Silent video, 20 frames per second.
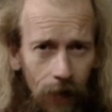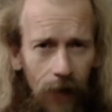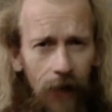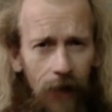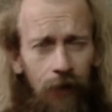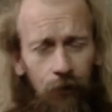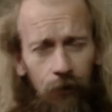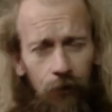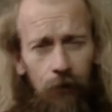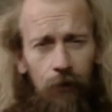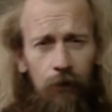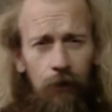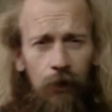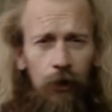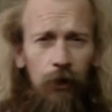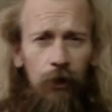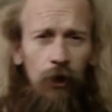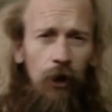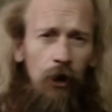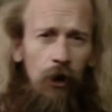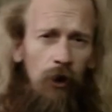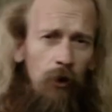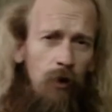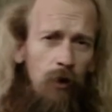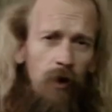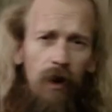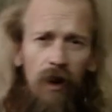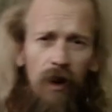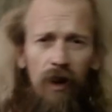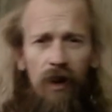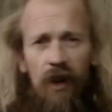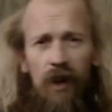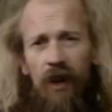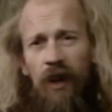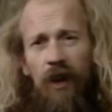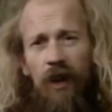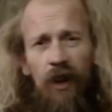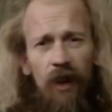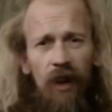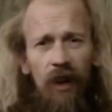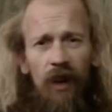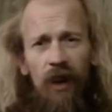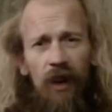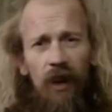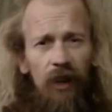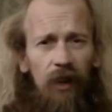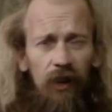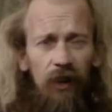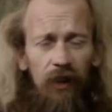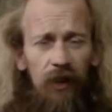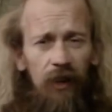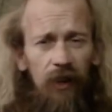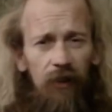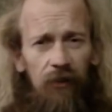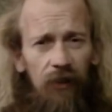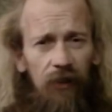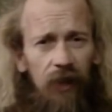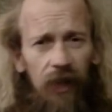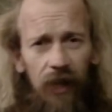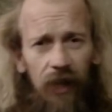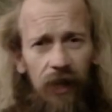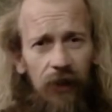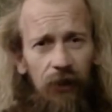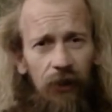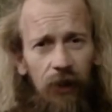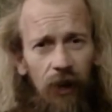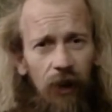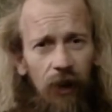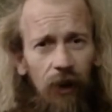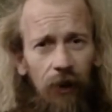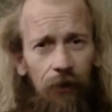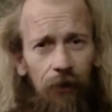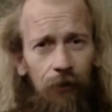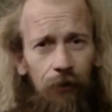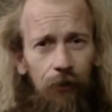Hence the video, an evening in the life